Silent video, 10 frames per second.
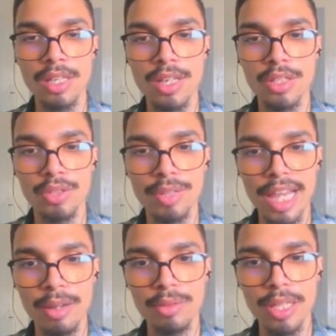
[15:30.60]
So
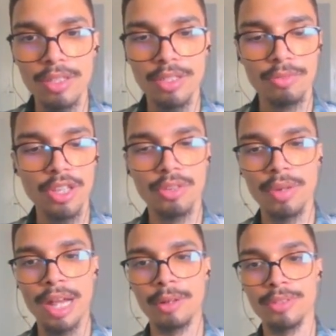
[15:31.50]
now let's figure
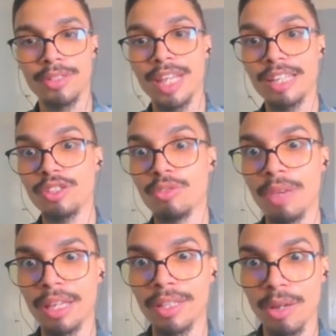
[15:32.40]
out the next
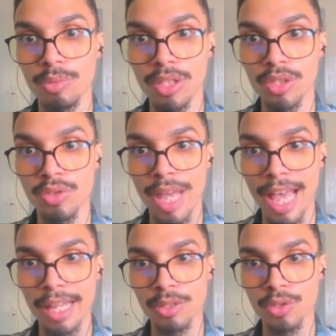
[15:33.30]
command that we need to
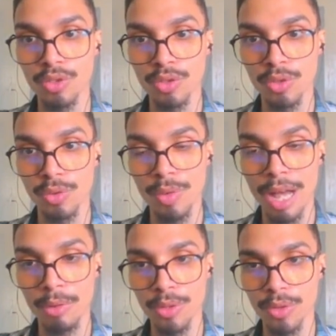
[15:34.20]
add to
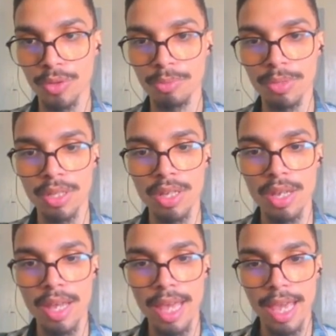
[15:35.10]
our group.
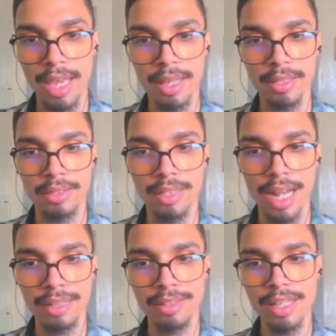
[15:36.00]
And
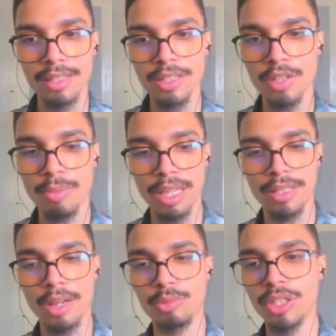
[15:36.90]
I think the command
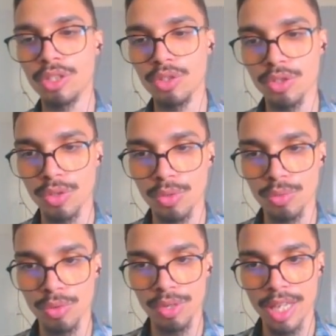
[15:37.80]
that we need to
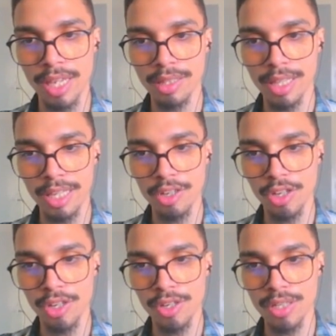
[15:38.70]
create
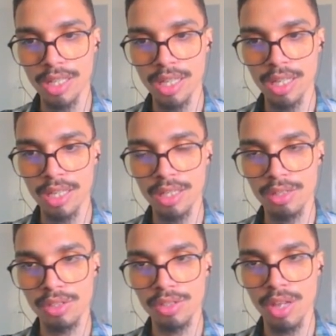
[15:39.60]
later
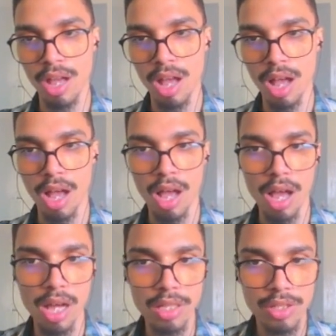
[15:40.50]
is
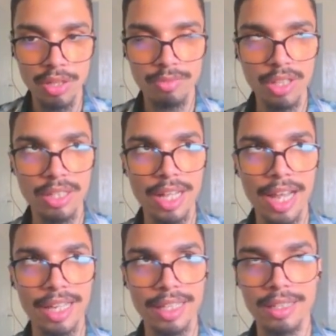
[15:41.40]
something
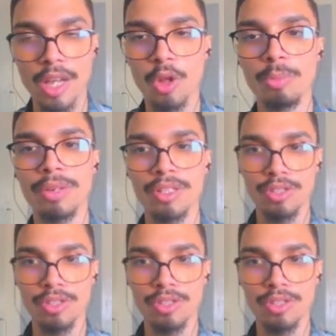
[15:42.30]
that can help us